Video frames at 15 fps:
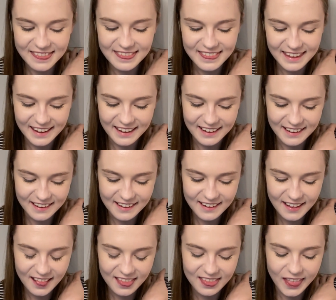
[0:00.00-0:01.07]

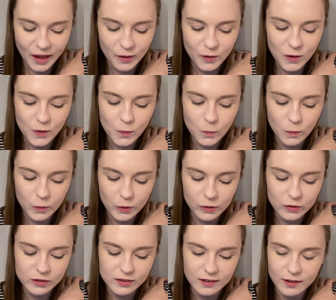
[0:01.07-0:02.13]
Then there are
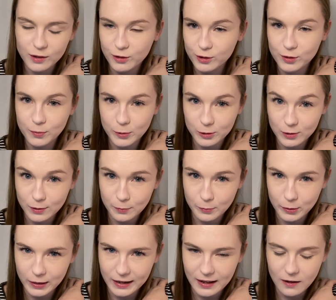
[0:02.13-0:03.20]
words that you're supposed to
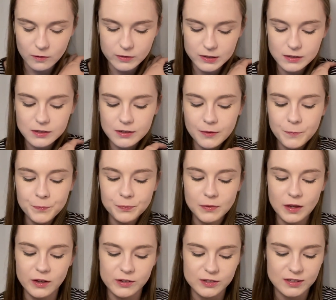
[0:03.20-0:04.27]
pronounce.
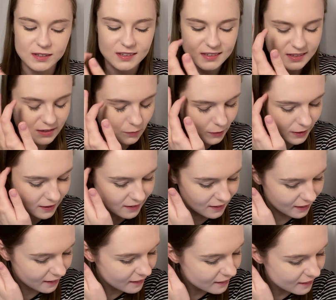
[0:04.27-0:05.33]
So this is
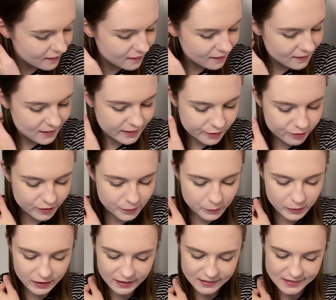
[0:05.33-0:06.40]
where like
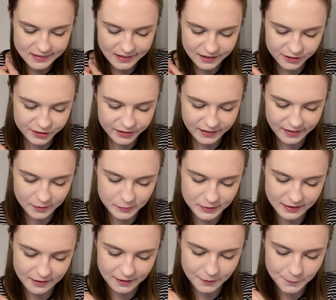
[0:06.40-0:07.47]
different pronunciation
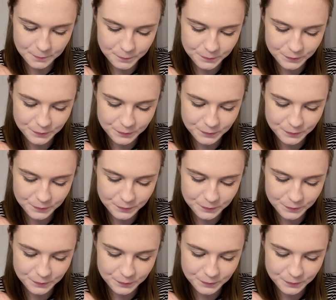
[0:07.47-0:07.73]
comes in.